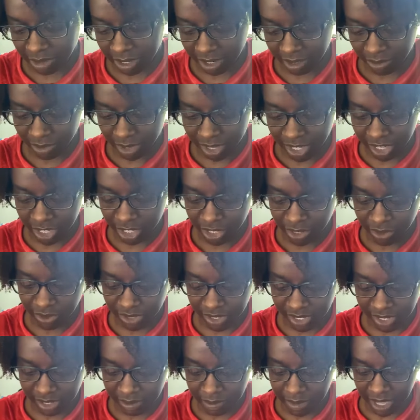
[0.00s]
But we're going to use
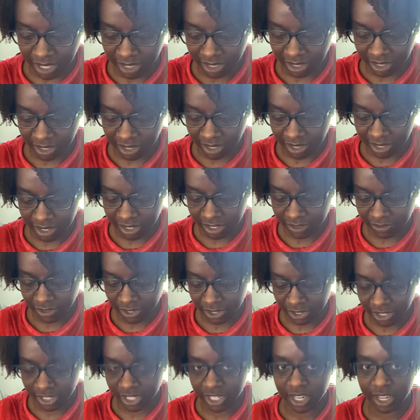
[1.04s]
this method this
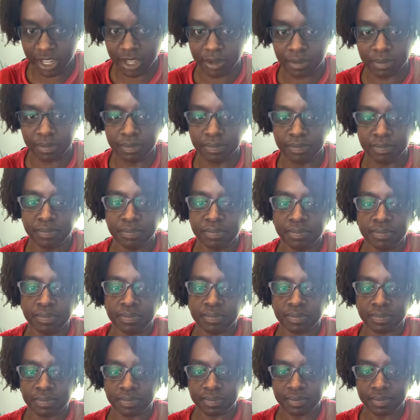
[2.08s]
first time.
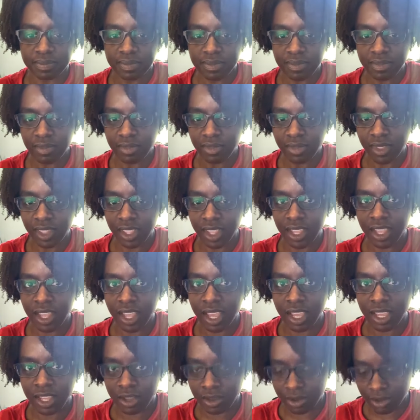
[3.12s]

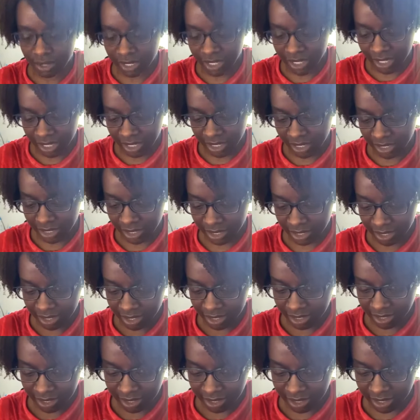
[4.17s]
Hey, Yoli.
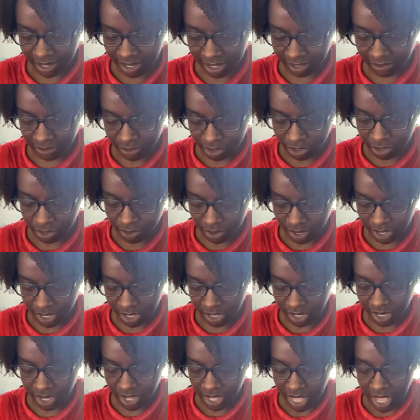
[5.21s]
Thanks for
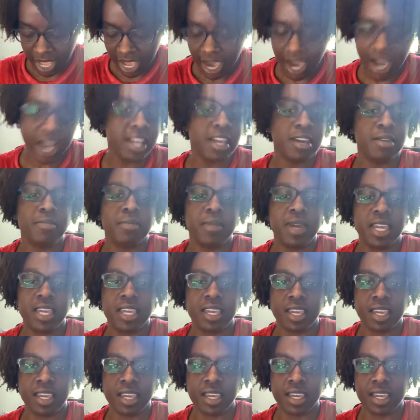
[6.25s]
joining. I am
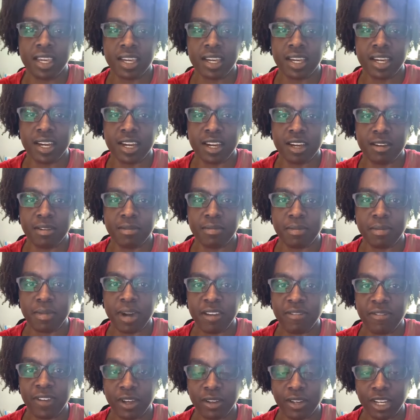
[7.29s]
making my
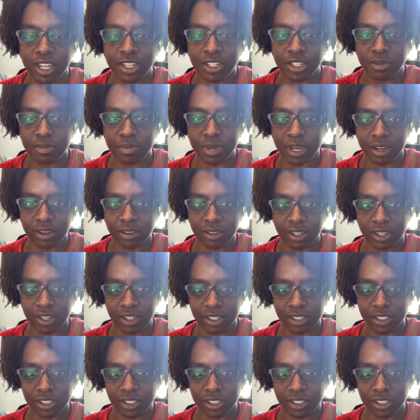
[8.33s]
foundation powder.